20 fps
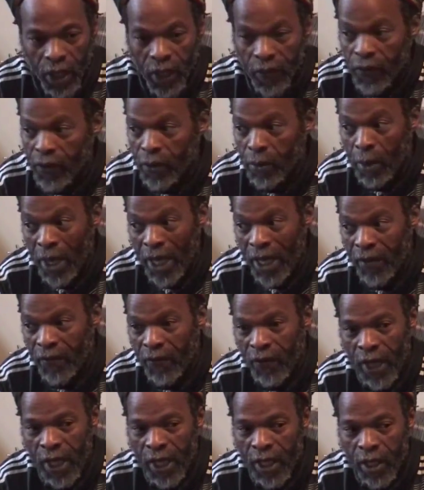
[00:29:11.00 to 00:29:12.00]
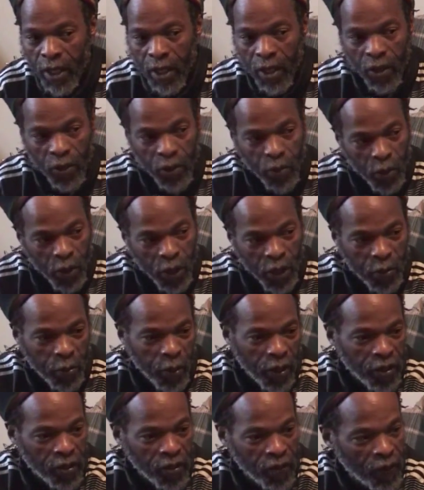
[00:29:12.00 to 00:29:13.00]
even to buy a vinyl now is more
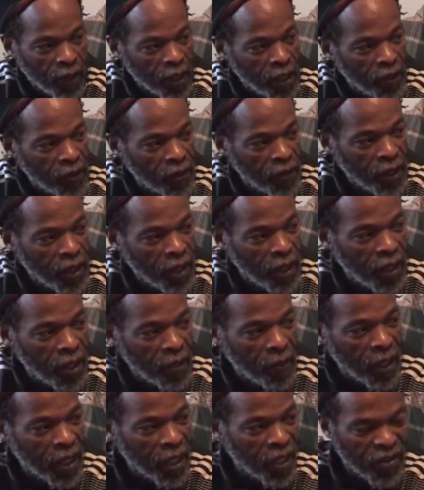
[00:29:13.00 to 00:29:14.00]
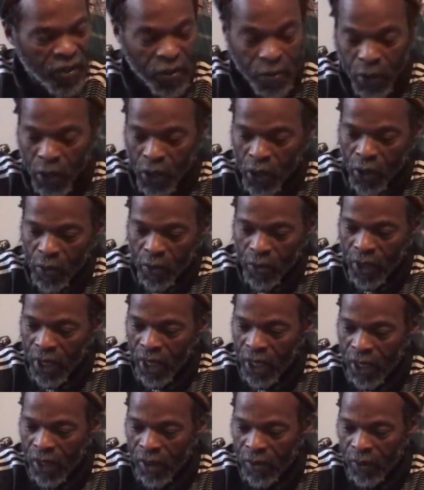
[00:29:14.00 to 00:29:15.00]
expensive than a CD, because it's become
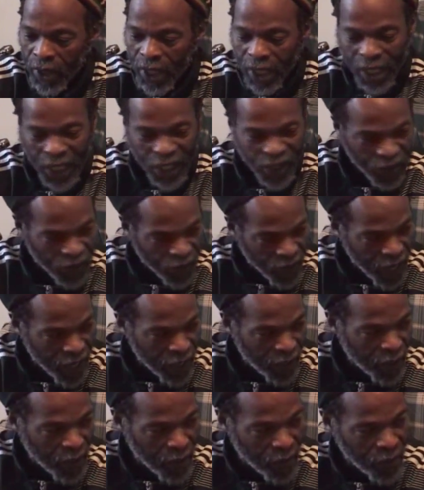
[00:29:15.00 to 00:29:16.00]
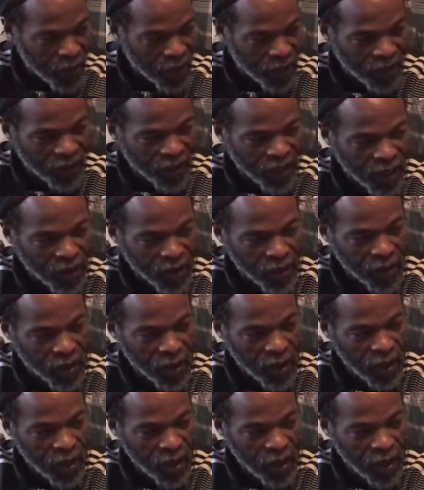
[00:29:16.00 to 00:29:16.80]
collector's items in a sense.